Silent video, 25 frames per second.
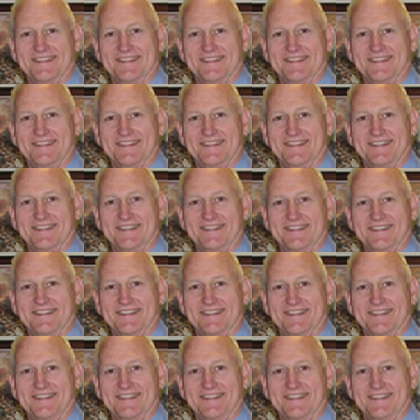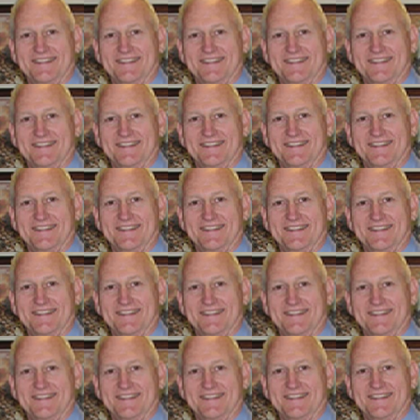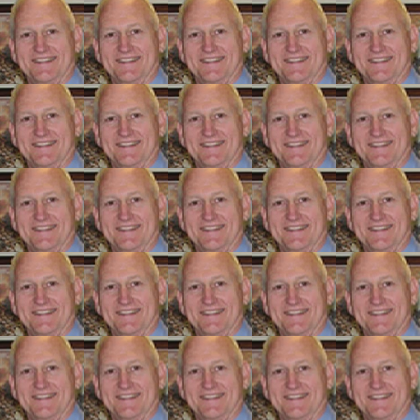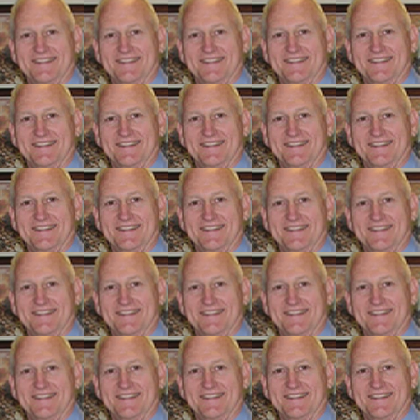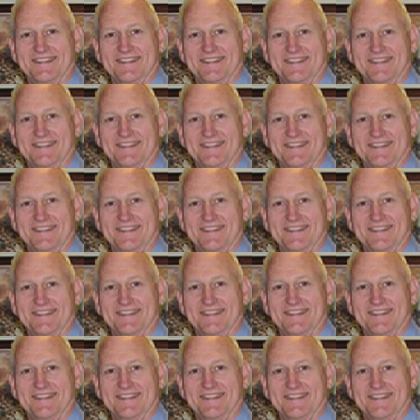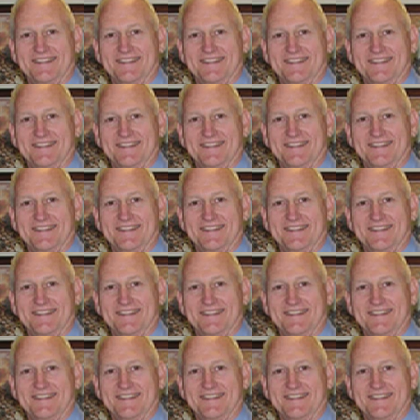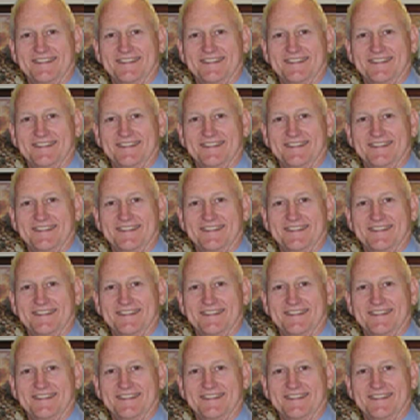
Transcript: [no speech]